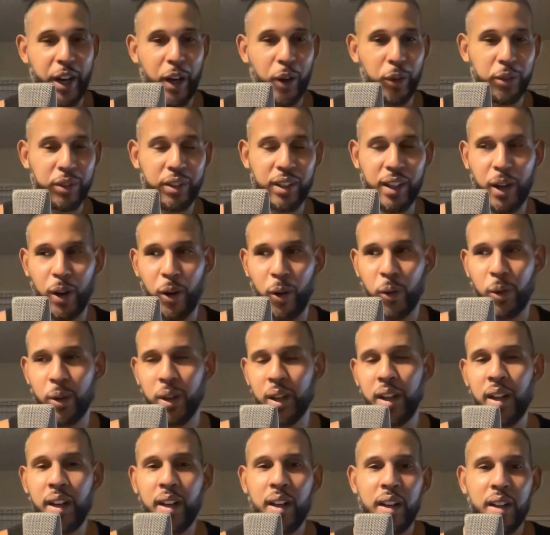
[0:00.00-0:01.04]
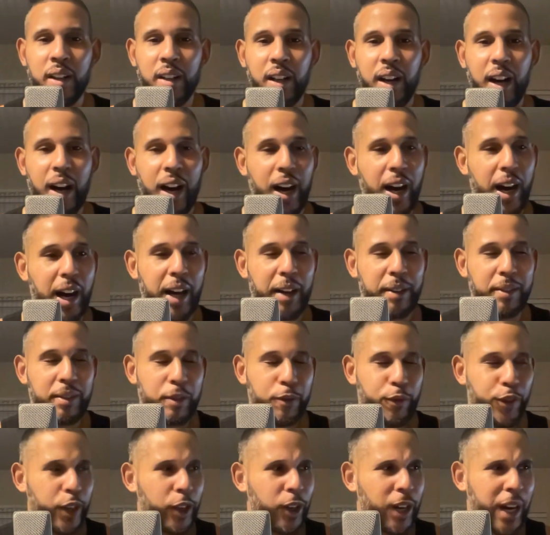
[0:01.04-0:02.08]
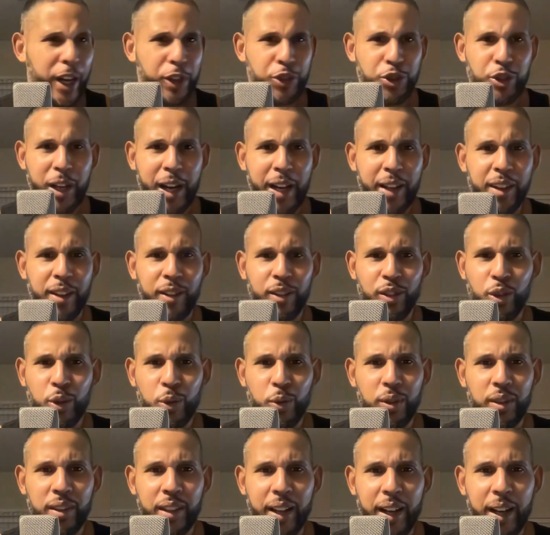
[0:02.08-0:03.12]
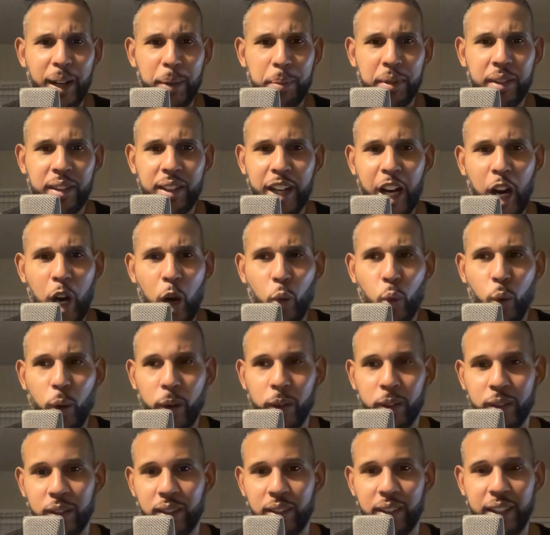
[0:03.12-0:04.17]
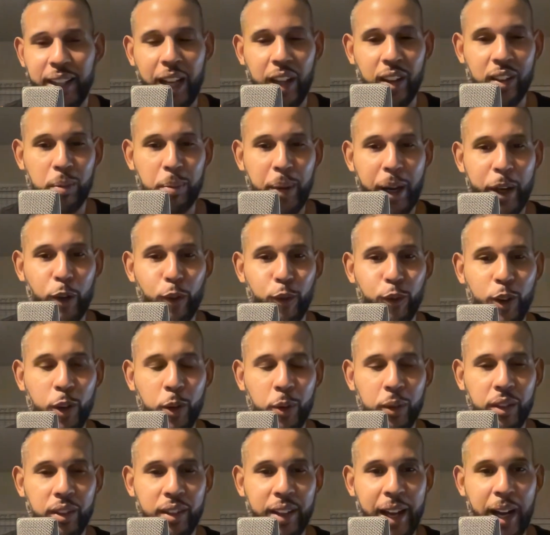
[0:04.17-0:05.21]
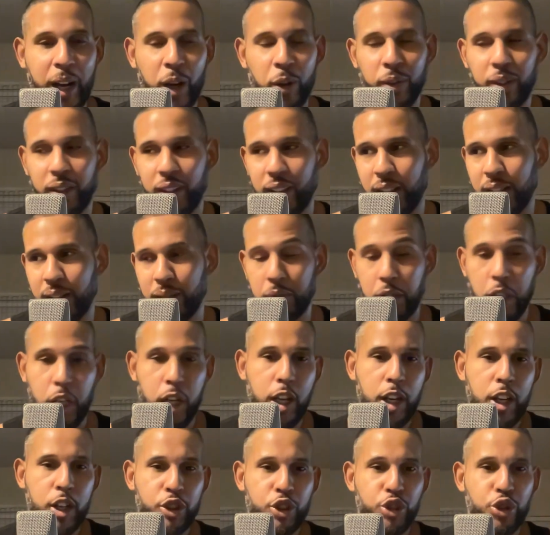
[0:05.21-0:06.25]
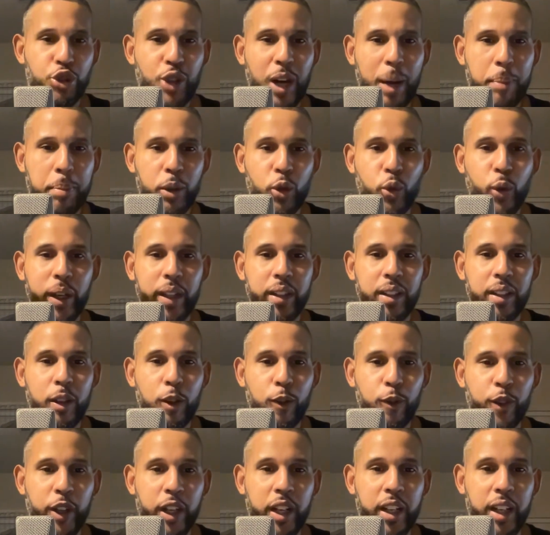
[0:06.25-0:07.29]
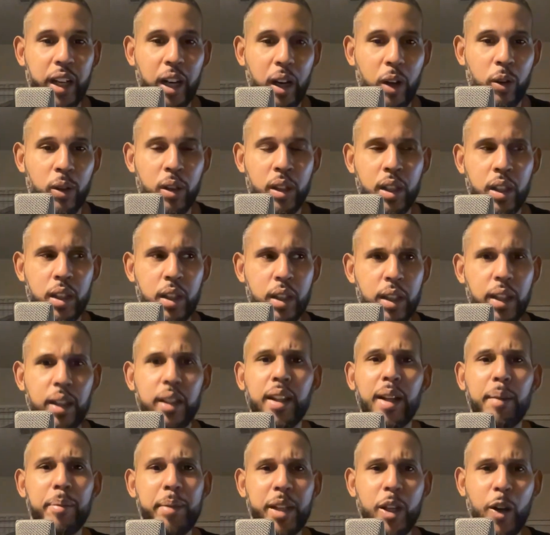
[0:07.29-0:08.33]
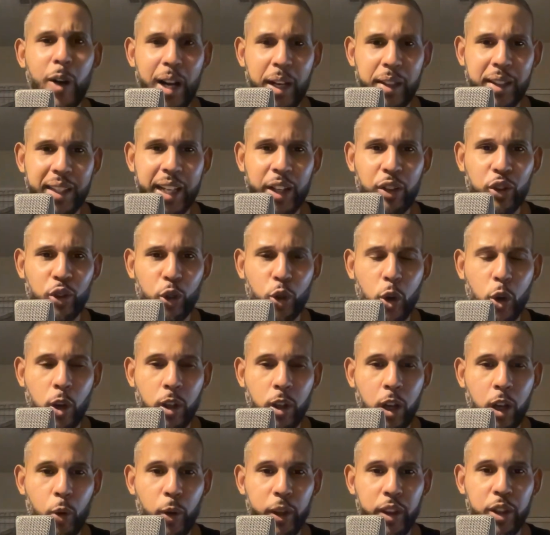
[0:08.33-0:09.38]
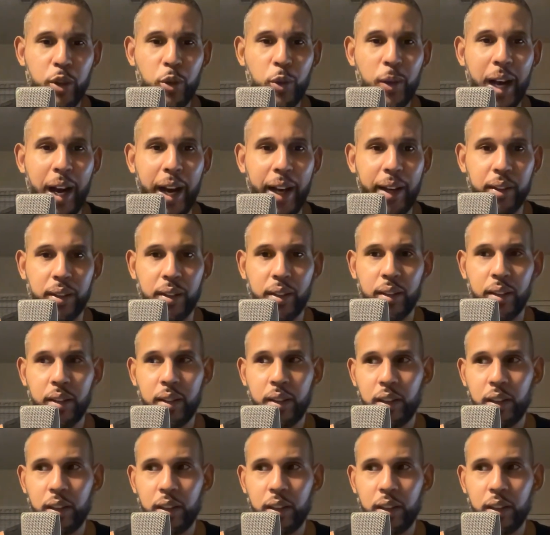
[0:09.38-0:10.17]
So figured I'd try this new setup, see how it works, see how this microphone sounds, and just drop a quick little video. Let me know how things are going on with you guys.